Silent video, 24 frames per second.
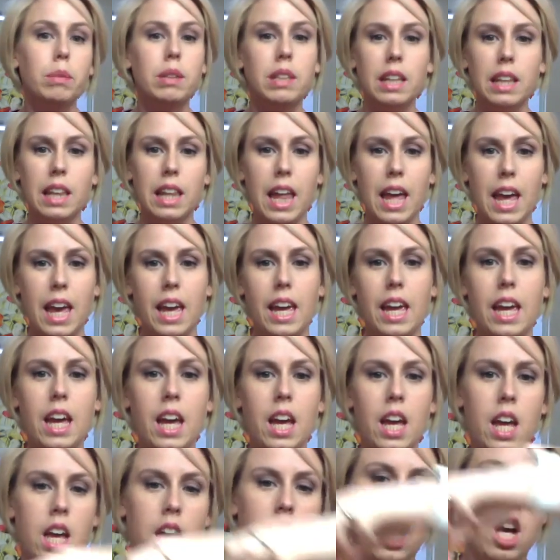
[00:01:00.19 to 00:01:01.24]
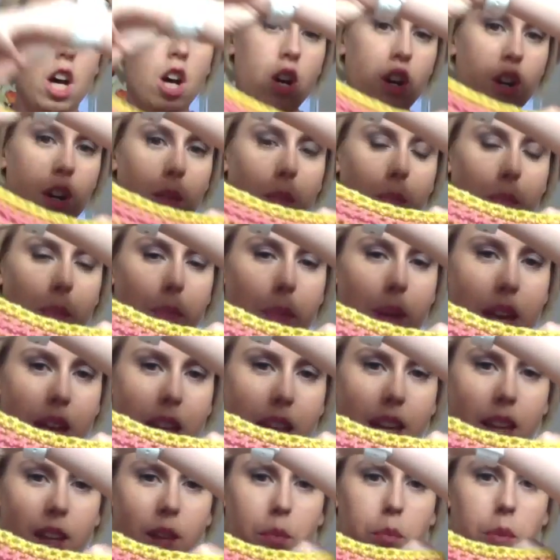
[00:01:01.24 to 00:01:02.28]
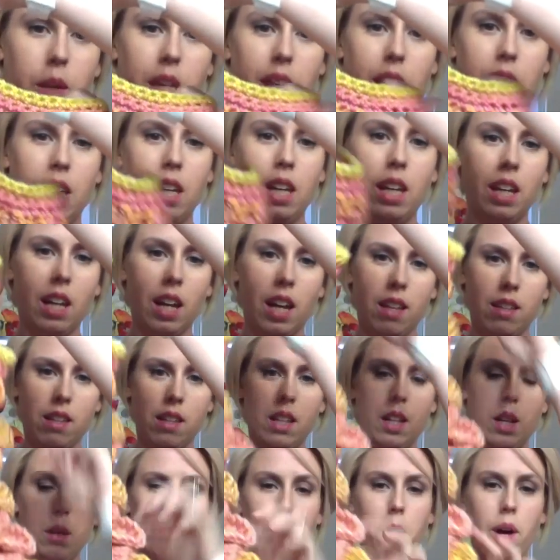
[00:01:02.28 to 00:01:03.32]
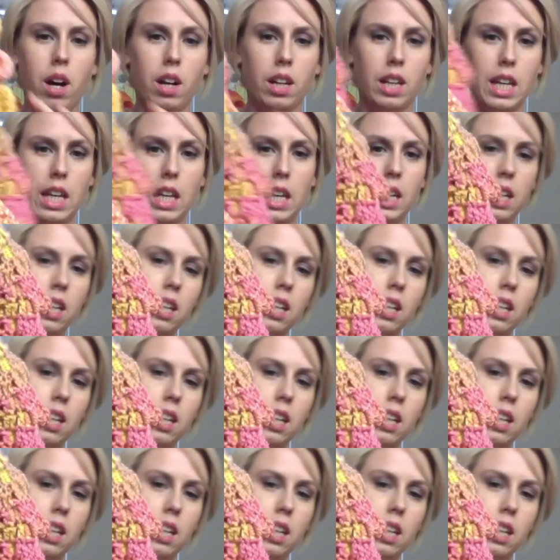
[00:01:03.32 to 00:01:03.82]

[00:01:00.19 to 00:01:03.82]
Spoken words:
to lay on a baby, and has a little pocket.